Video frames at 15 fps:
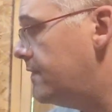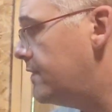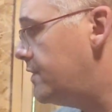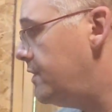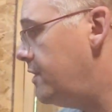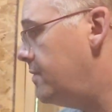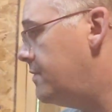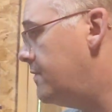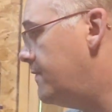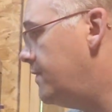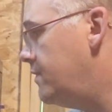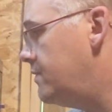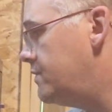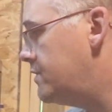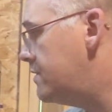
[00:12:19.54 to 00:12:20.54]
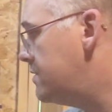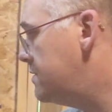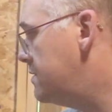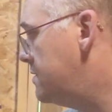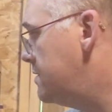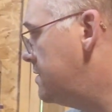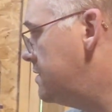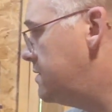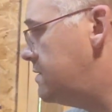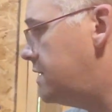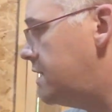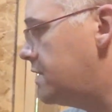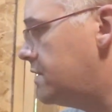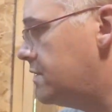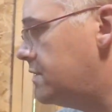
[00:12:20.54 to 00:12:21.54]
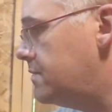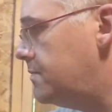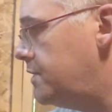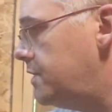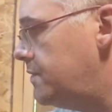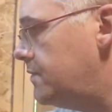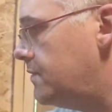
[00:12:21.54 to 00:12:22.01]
foreseeable future, that's going to be